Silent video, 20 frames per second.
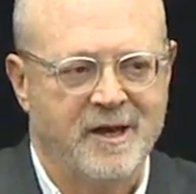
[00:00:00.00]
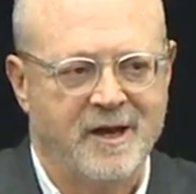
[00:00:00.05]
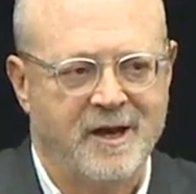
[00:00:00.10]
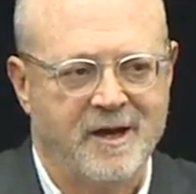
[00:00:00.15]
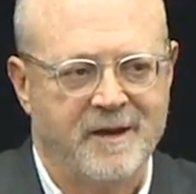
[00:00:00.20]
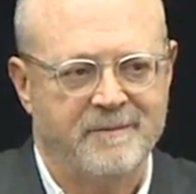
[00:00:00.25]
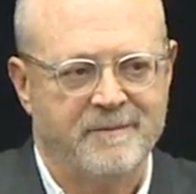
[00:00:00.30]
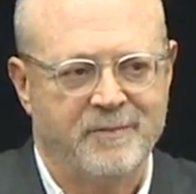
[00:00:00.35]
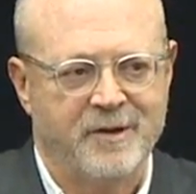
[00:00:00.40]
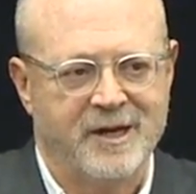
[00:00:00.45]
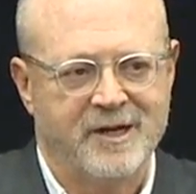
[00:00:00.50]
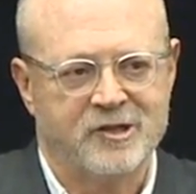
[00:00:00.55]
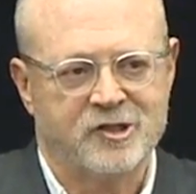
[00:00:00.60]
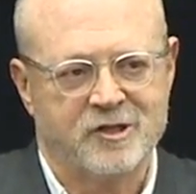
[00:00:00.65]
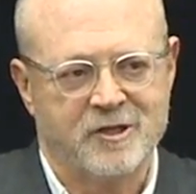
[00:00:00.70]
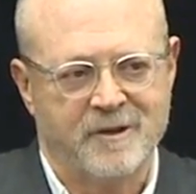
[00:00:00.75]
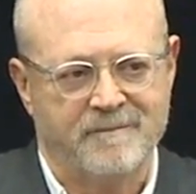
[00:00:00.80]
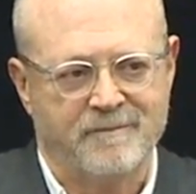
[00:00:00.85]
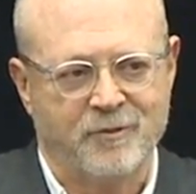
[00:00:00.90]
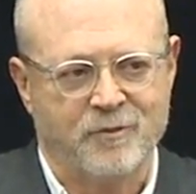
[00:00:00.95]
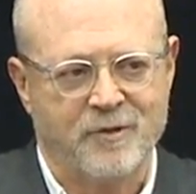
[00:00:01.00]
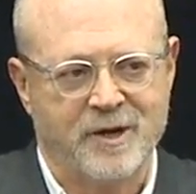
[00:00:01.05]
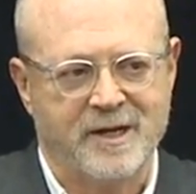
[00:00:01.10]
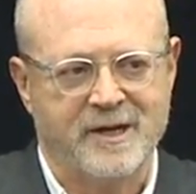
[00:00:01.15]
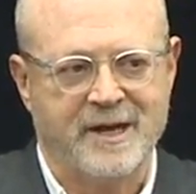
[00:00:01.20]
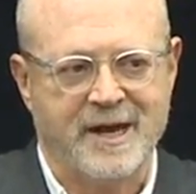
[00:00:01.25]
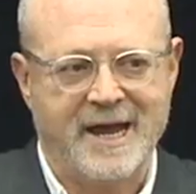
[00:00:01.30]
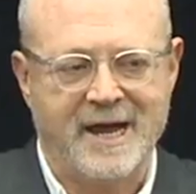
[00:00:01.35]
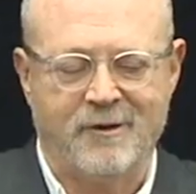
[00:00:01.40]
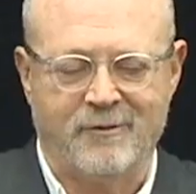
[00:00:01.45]
Uh, but at some point
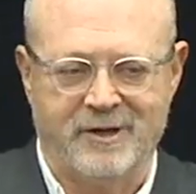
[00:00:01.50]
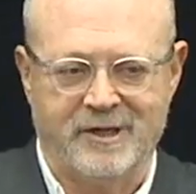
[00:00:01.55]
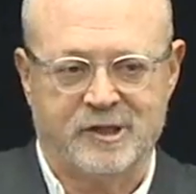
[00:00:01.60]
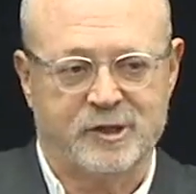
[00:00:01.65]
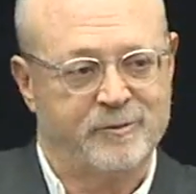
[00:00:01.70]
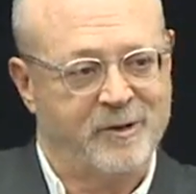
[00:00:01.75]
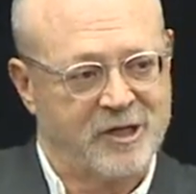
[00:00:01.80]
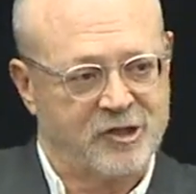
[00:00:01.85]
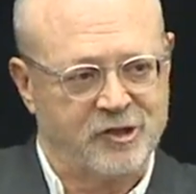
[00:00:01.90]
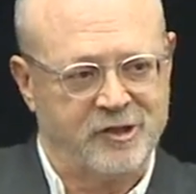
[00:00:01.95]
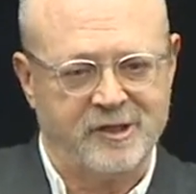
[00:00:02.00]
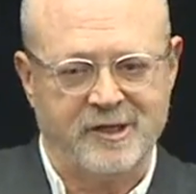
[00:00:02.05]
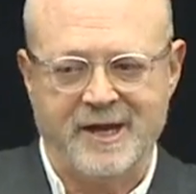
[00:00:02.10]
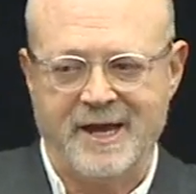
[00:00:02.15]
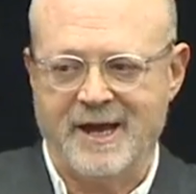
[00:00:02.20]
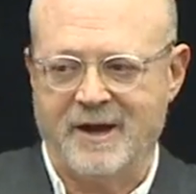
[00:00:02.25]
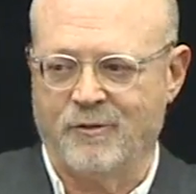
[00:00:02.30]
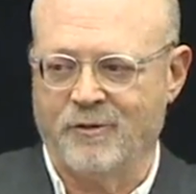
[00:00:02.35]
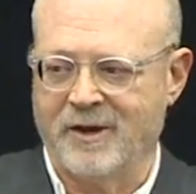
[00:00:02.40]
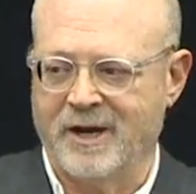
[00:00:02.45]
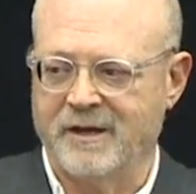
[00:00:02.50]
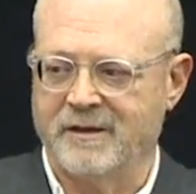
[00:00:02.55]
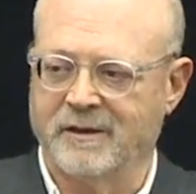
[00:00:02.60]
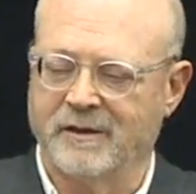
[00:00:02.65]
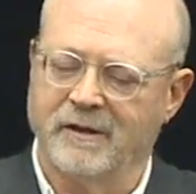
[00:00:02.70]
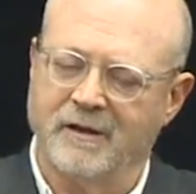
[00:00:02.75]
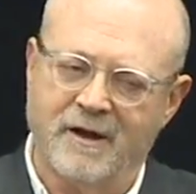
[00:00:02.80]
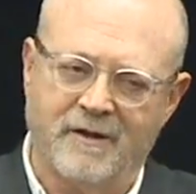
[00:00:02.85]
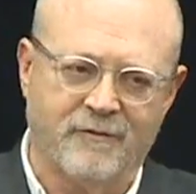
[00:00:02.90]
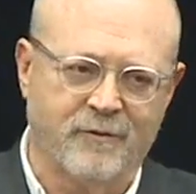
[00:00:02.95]
now, and especially now where I
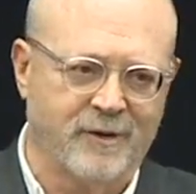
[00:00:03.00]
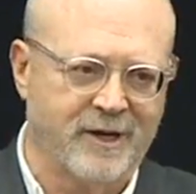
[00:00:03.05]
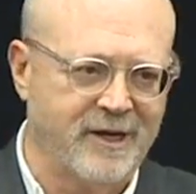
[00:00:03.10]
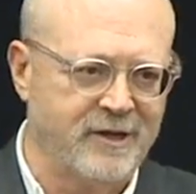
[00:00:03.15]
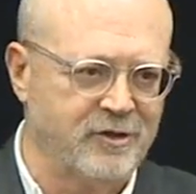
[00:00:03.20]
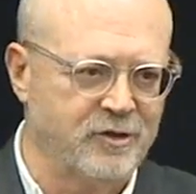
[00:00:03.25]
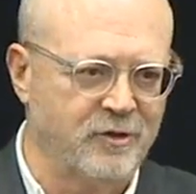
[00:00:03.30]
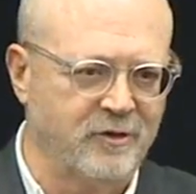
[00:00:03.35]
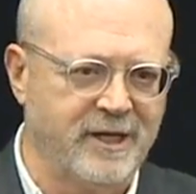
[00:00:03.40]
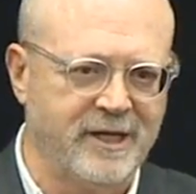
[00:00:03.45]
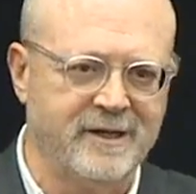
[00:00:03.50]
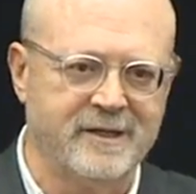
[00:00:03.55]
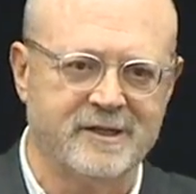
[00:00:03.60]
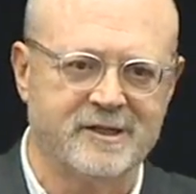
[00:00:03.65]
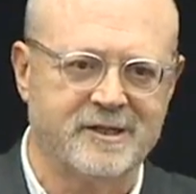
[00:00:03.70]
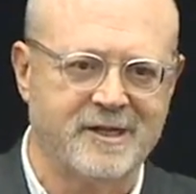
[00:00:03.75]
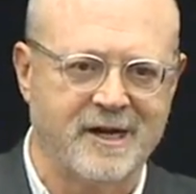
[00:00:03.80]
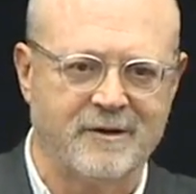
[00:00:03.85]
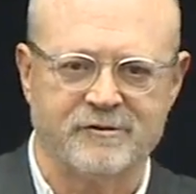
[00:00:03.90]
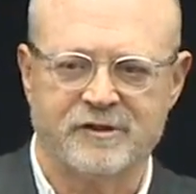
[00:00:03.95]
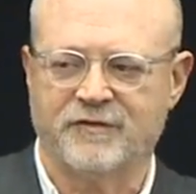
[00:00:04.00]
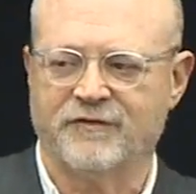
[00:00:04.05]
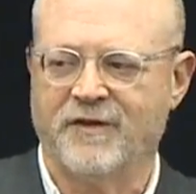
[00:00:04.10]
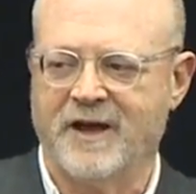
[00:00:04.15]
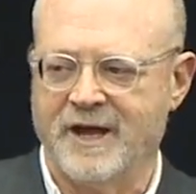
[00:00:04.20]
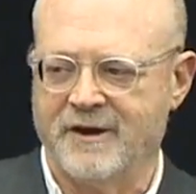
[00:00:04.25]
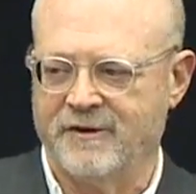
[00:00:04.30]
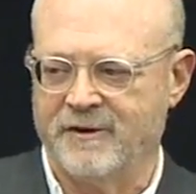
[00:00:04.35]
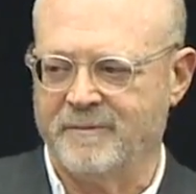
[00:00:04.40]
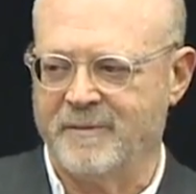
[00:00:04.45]
love what I do, and he didn't say I was
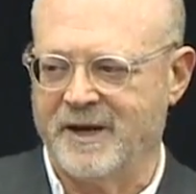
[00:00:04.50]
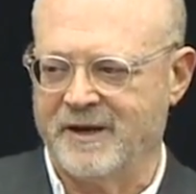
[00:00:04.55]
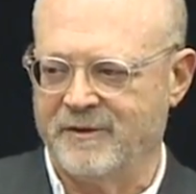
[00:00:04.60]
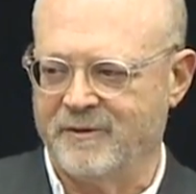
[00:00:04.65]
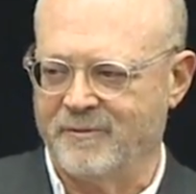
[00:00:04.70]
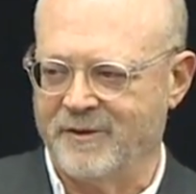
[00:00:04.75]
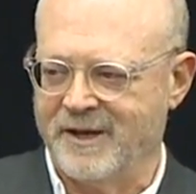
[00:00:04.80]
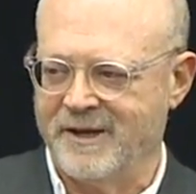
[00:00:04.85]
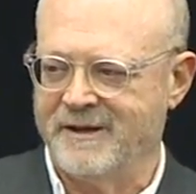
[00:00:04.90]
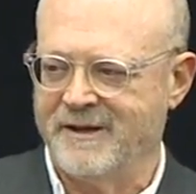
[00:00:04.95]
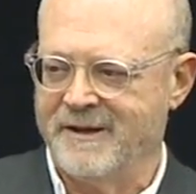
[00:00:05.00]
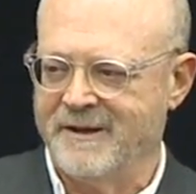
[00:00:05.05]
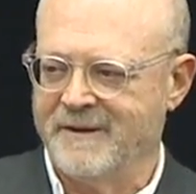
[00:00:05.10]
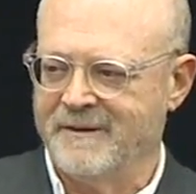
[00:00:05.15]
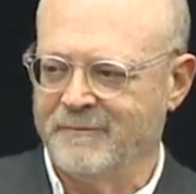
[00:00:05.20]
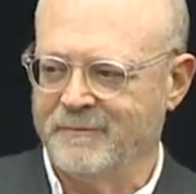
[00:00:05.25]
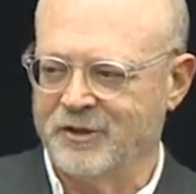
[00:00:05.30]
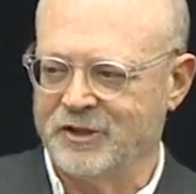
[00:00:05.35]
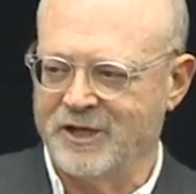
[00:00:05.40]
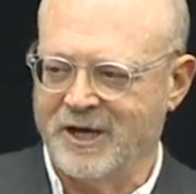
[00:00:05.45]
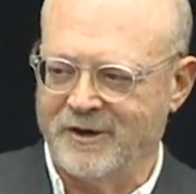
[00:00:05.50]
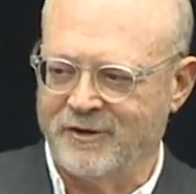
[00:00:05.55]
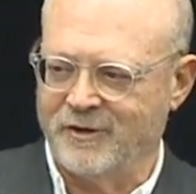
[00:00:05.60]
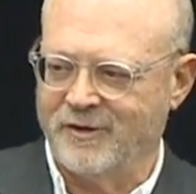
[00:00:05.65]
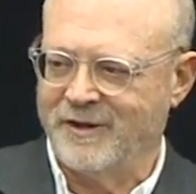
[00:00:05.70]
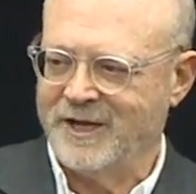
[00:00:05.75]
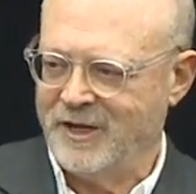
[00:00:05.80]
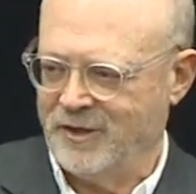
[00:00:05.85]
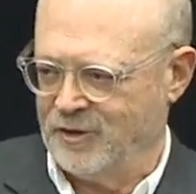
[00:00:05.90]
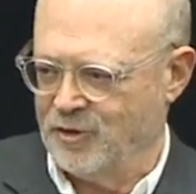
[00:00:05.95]
fired, by the way, which I don't
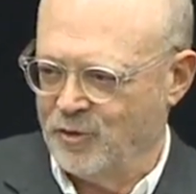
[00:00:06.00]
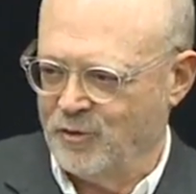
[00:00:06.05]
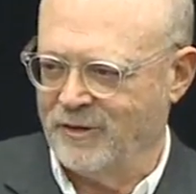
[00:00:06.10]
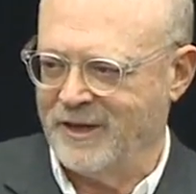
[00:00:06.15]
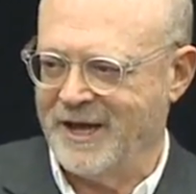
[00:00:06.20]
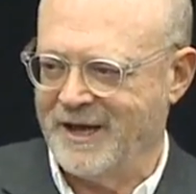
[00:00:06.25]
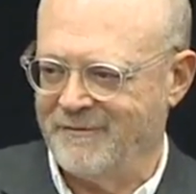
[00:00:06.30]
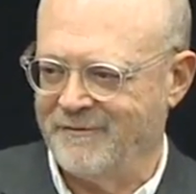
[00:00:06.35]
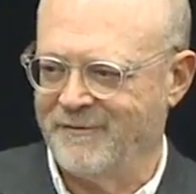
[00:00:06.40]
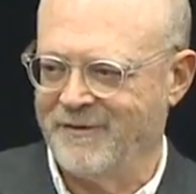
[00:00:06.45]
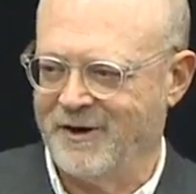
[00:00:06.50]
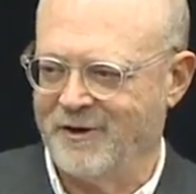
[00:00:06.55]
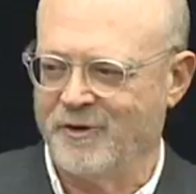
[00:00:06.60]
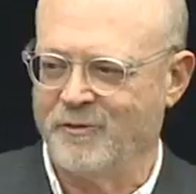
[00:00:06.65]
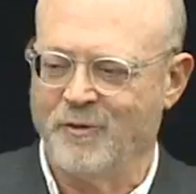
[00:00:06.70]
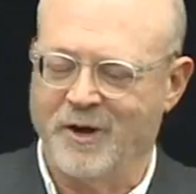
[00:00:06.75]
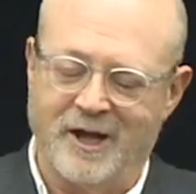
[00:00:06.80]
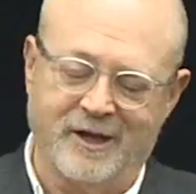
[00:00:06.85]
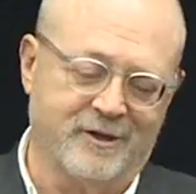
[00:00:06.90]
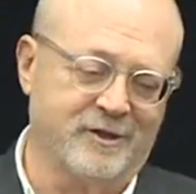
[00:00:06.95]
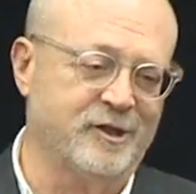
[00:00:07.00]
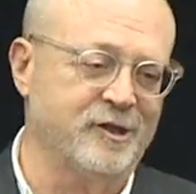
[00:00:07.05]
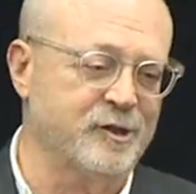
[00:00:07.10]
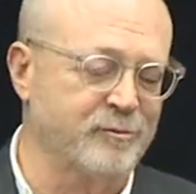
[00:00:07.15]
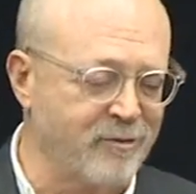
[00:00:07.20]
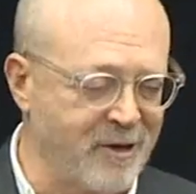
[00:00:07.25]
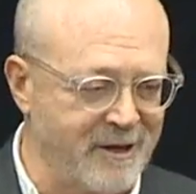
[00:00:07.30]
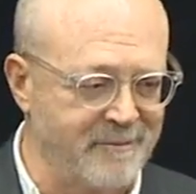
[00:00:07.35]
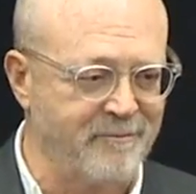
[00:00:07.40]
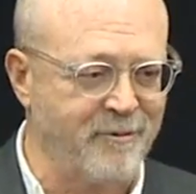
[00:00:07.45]
know, he knew that very well because he's
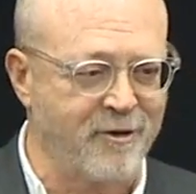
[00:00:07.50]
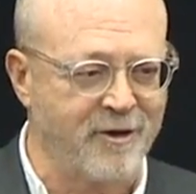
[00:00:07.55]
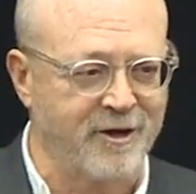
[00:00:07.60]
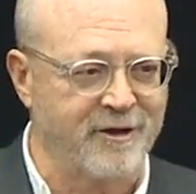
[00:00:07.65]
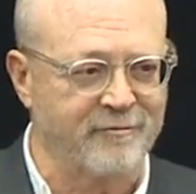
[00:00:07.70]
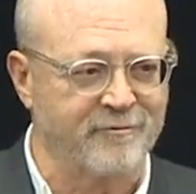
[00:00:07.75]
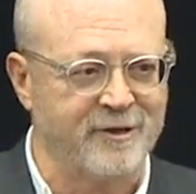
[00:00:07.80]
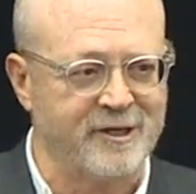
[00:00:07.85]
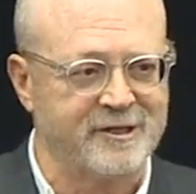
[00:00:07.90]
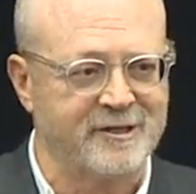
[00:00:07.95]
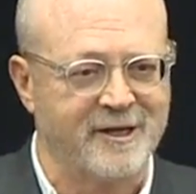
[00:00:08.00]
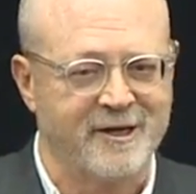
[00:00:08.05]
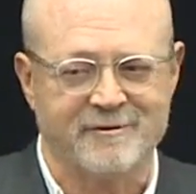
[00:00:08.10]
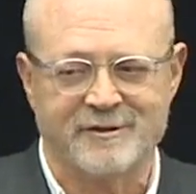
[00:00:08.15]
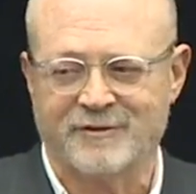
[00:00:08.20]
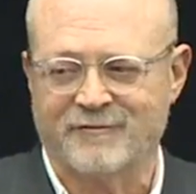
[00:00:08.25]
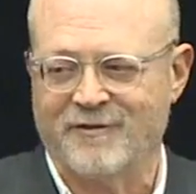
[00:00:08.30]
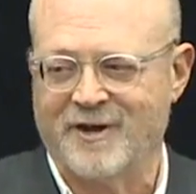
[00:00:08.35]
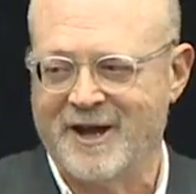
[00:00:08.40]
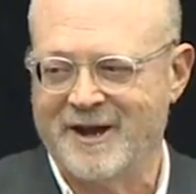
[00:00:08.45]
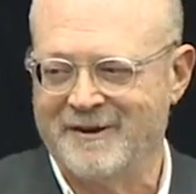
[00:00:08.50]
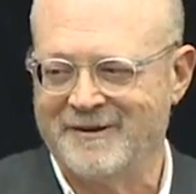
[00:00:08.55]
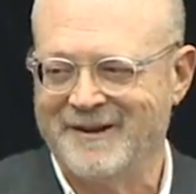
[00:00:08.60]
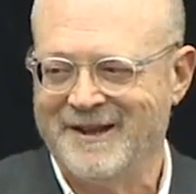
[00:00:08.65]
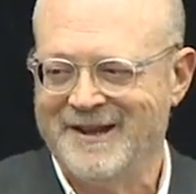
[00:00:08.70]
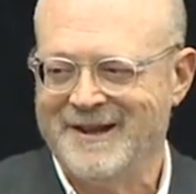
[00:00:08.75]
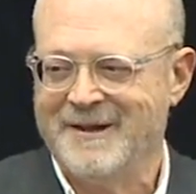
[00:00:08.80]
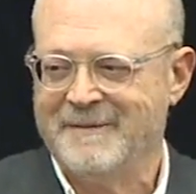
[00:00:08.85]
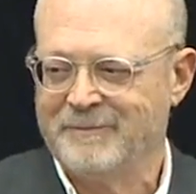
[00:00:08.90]
probably part of the reason I was fired.